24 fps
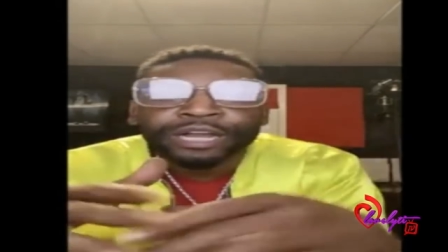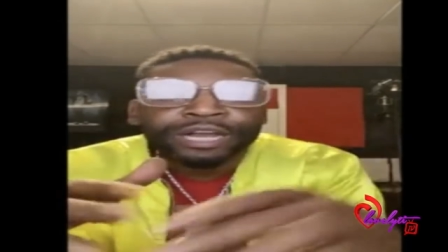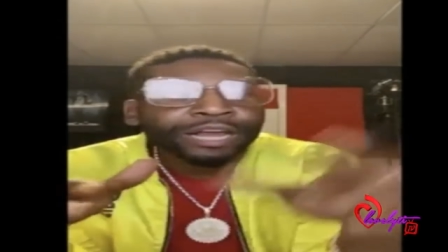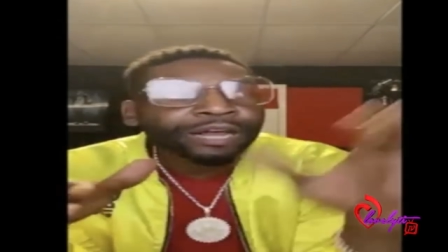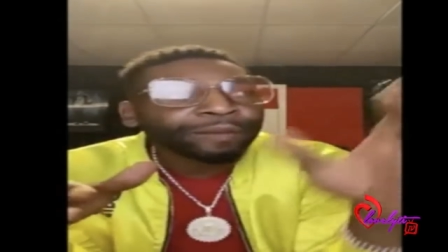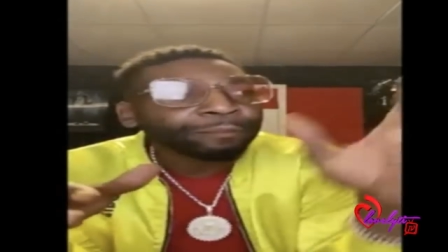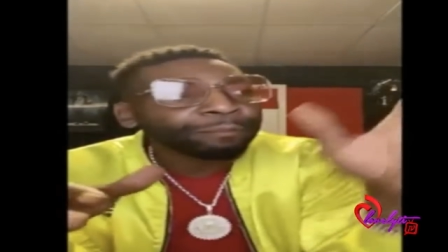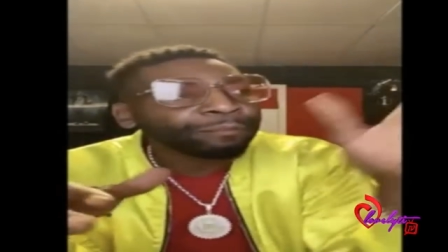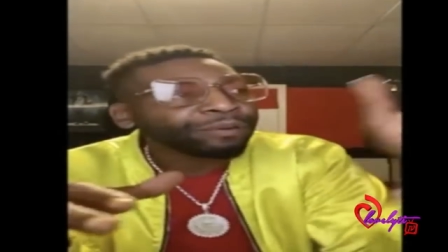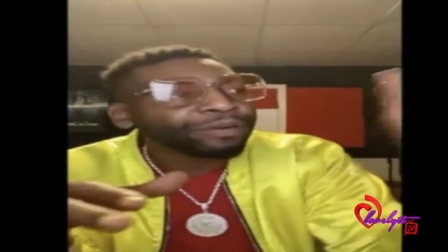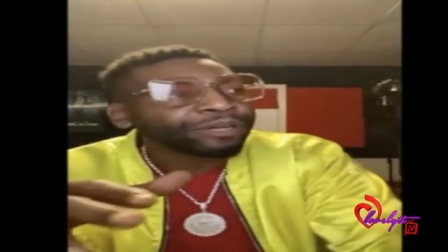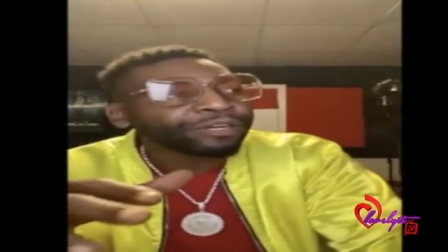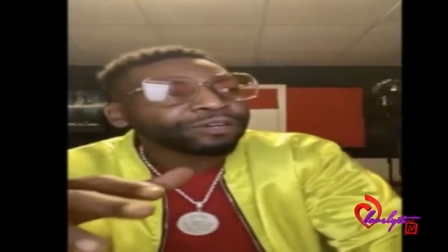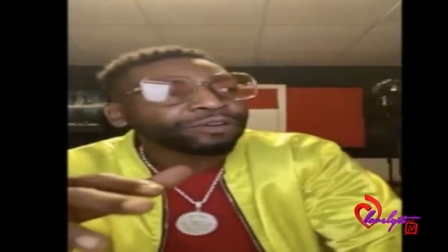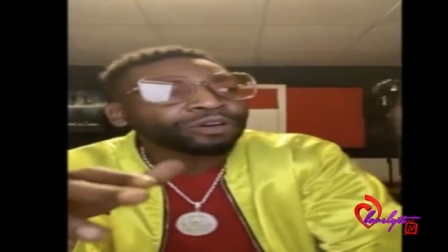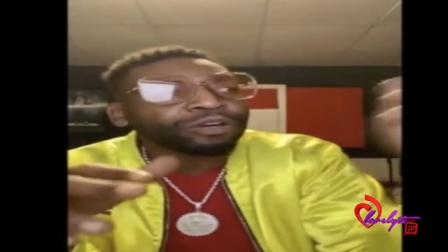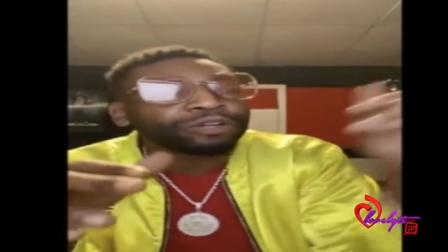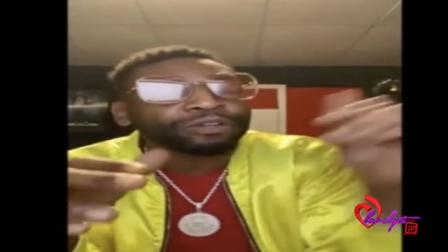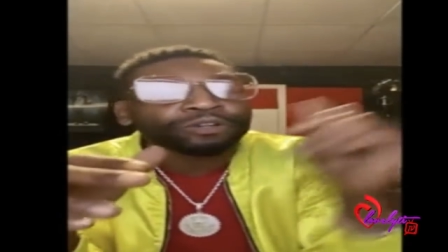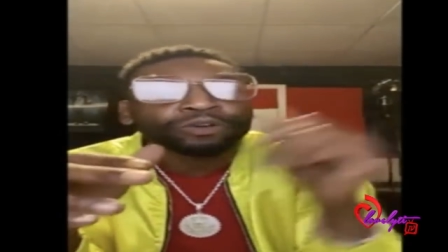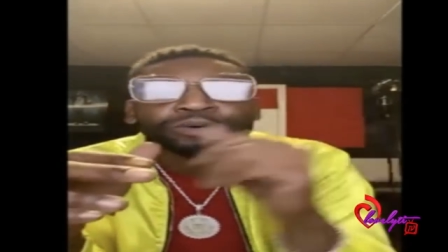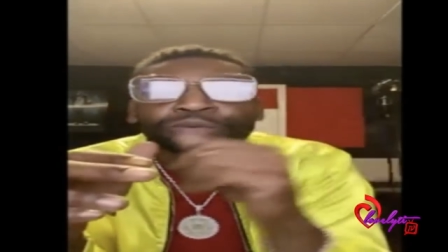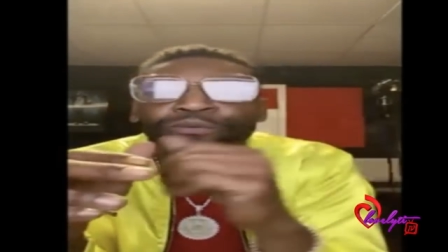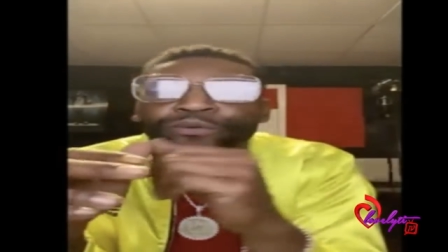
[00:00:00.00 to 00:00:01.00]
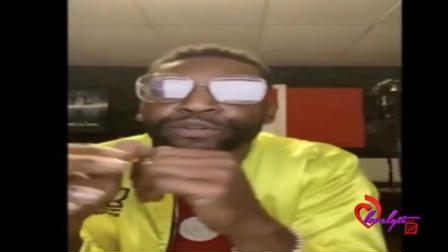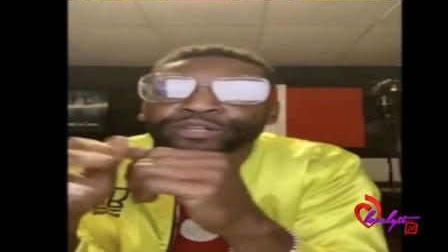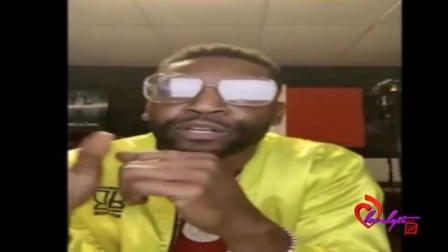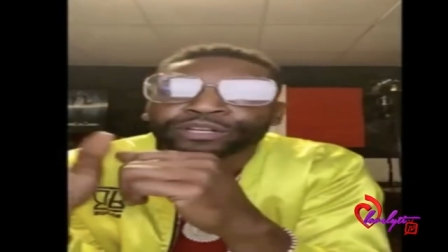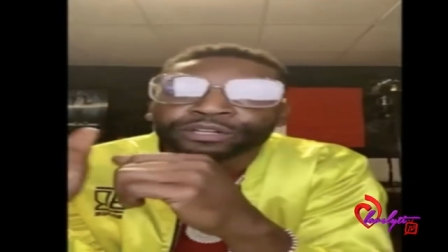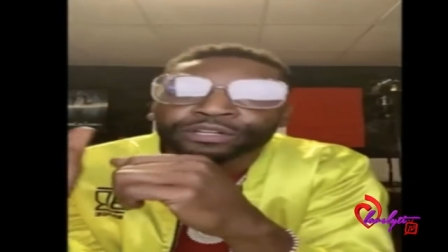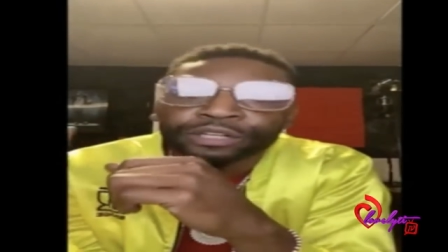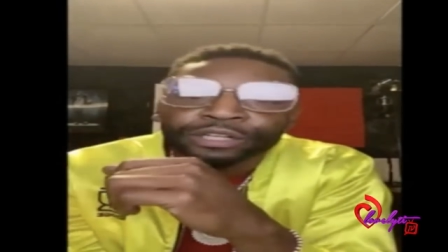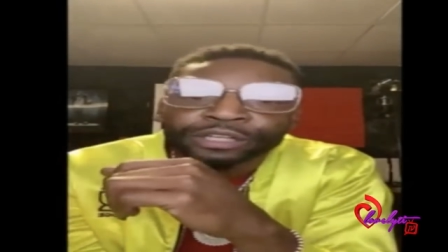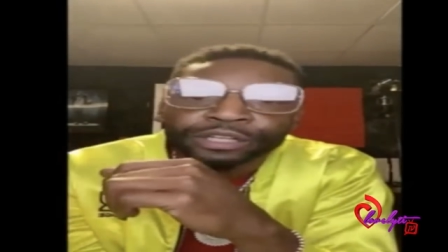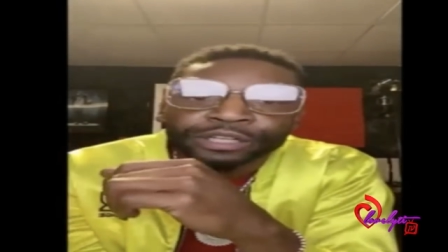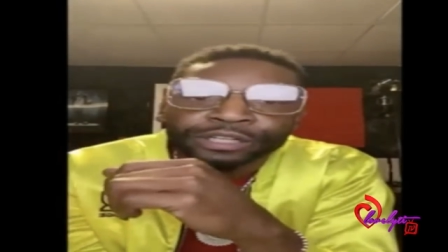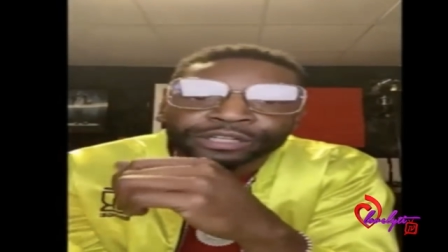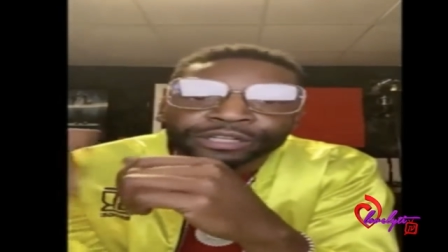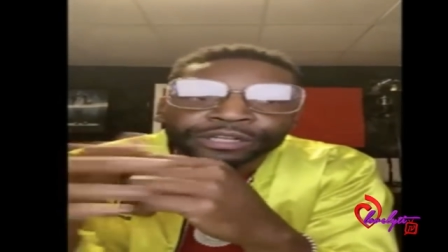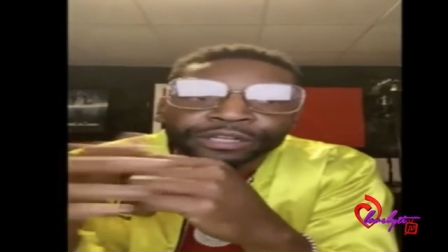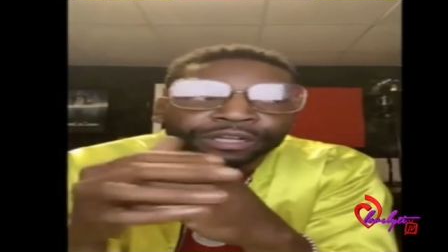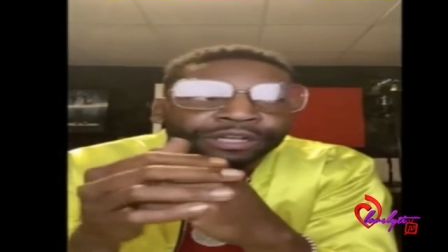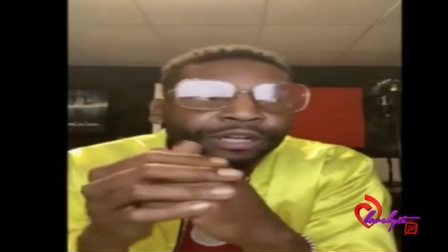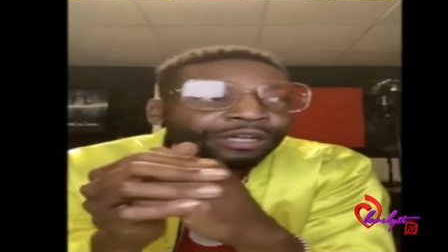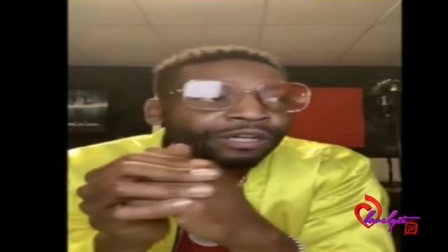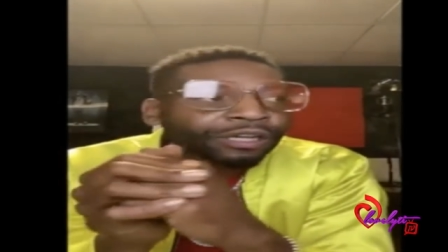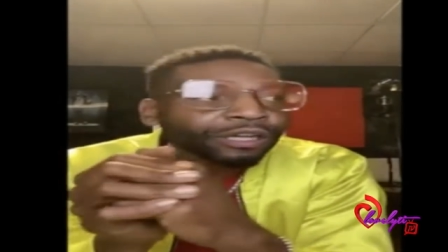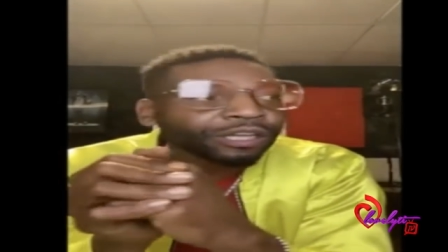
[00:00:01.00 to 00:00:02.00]
and put it all over the hood,
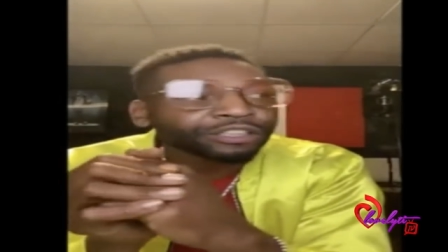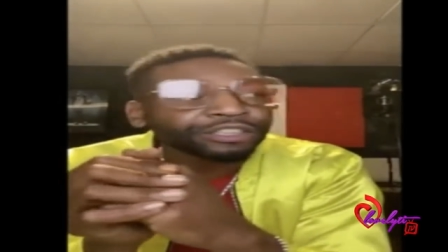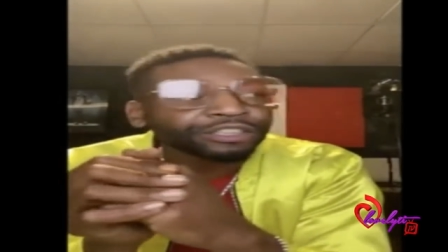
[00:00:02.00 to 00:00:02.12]
because